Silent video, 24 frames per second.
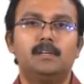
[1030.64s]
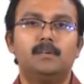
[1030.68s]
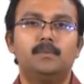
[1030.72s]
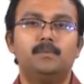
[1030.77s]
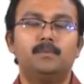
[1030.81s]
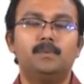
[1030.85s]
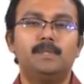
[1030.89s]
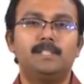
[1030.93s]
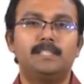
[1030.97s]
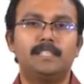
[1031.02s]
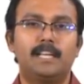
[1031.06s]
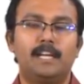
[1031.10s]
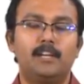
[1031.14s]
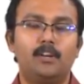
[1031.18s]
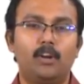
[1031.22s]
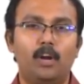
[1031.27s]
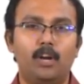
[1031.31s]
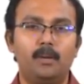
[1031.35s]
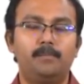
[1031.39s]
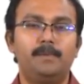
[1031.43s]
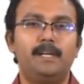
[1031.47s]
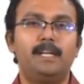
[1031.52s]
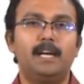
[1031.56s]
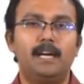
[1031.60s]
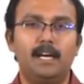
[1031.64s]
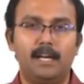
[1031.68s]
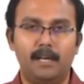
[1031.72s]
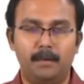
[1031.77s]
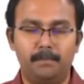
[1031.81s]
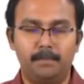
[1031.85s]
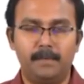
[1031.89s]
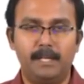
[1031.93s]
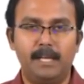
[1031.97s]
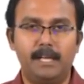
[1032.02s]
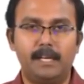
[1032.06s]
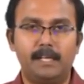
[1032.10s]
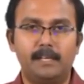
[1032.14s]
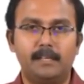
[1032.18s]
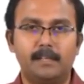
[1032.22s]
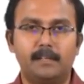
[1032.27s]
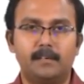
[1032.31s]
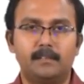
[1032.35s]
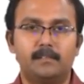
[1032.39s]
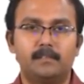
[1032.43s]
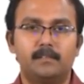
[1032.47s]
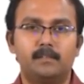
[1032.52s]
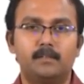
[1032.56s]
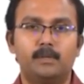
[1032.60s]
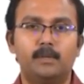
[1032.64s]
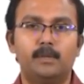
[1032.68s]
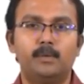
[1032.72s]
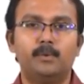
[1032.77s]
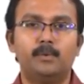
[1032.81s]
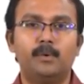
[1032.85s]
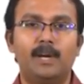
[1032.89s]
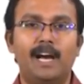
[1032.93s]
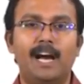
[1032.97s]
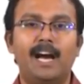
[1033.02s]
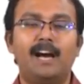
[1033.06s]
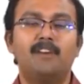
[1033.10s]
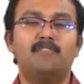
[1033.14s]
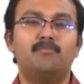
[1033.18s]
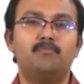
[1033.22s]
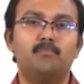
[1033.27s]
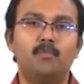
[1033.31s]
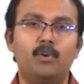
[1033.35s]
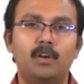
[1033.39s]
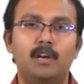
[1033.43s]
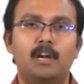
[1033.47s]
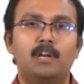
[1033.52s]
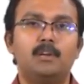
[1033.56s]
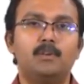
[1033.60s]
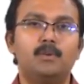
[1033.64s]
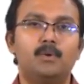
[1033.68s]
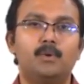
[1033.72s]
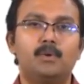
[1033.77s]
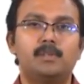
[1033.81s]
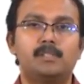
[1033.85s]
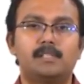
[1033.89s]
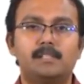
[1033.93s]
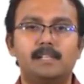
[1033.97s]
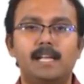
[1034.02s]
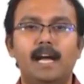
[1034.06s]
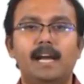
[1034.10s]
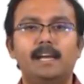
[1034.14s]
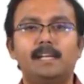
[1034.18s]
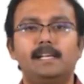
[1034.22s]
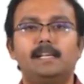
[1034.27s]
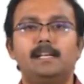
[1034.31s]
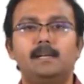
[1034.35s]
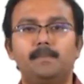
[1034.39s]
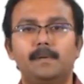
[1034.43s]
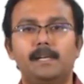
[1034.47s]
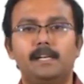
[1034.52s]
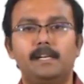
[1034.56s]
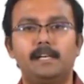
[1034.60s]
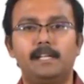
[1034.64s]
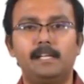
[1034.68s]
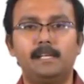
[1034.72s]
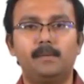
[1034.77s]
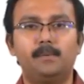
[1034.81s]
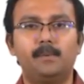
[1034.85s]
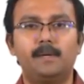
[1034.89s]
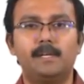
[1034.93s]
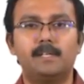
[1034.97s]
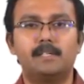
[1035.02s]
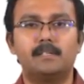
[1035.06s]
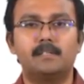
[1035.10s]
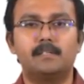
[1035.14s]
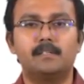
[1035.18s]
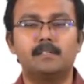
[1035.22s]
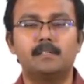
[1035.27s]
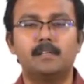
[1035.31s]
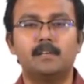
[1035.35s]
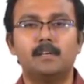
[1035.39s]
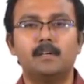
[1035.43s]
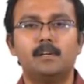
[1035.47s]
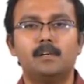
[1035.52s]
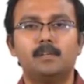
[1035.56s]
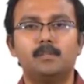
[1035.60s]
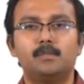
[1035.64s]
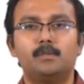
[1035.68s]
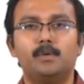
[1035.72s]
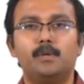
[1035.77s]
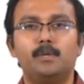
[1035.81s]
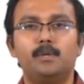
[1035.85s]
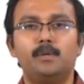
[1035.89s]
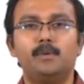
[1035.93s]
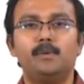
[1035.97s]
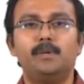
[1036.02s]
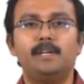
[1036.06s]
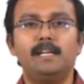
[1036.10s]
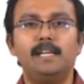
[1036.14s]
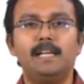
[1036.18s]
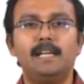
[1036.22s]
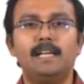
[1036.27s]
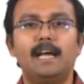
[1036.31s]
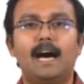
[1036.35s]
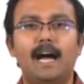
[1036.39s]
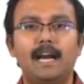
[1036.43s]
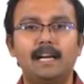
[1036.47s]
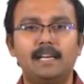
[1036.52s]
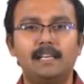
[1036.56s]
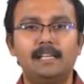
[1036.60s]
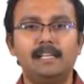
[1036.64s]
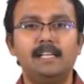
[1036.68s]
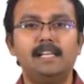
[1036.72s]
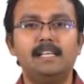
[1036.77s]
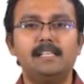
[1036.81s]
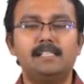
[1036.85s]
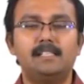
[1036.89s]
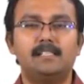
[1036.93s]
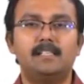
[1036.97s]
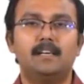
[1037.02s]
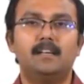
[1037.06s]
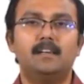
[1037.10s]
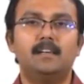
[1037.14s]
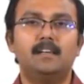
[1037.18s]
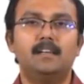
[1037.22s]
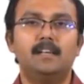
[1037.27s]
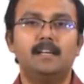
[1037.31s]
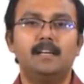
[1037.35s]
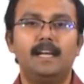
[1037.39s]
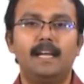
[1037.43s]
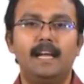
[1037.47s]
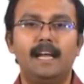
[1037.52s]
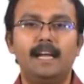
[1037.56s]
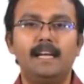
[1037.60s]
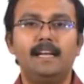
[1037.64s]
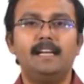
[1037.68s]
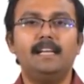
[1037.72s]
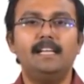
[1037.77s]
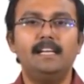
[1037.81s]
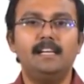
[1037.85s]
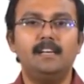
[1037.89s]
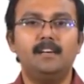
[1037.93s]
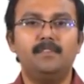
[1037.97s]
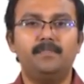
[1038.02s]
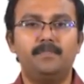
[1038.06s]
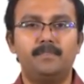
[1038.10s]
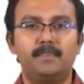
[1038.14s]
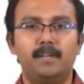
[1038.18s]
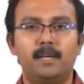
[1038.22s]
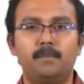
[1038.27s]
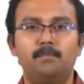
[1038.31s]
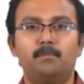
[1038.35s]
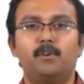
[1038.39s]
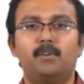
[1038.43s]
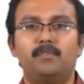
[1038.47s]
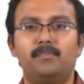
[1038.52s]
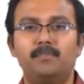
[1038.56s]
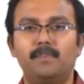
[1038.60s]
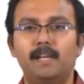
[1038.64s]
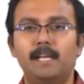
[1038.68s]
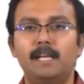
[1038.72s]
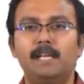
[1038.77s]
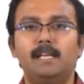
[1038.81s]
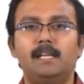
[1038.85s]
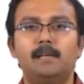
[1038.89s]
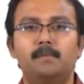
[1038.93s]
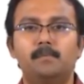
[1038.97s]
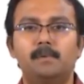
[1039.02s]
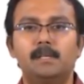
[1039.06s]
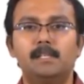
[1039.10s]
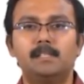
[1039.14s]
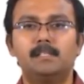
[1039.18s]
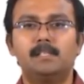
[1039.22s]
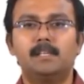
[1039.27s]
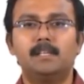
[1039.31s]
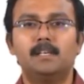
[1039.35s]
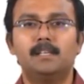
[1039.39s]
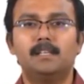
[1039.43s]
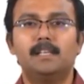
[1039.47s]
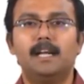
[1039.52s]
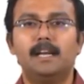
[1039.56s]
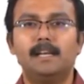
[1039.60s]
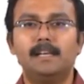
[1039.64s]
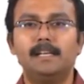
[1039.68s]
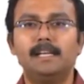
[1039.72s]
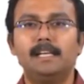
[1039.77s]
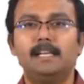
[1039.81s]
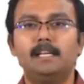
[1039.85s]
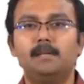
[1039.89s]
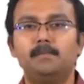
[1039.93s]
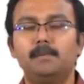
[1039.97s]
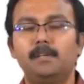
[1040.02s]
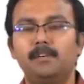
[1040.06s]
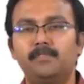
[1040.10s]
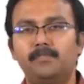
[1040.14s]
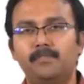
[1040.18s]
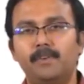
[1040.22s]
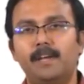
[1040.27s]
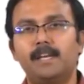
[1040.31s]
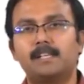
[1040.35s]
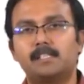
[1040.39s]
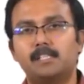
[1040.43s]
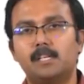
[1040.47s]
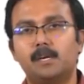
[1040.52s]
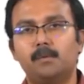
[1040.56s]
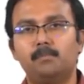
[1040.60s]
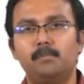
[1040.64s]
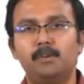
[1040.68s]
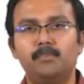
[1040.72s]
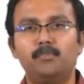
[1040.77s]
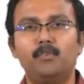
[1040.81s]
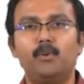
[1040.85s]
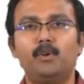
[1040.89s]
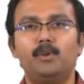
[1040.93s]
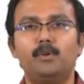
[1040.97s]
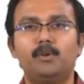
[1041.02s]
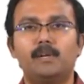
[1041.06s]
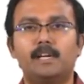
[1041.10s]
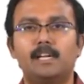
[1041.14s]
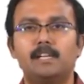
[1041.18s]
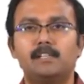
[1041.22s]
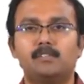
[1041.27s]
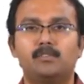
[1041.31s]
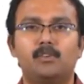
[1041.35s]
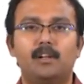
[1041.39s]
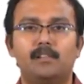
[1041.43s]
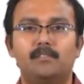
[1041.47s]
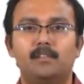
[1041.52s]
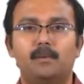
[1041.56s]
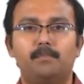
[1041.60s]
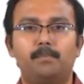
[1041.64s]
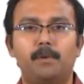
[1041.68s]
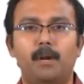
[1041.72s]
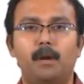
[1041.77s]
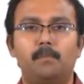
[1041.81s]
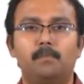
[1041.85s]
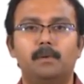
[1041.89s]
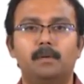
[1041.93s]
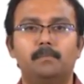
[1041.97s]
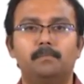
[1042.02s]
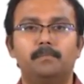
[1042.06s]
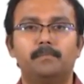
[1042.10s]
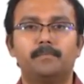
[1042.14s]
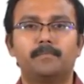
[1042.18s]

which cannot be obtained. So, you have more unknowns than independent equations. So, you need at least NDF number of variables that need to be fixed before you can solve the problem,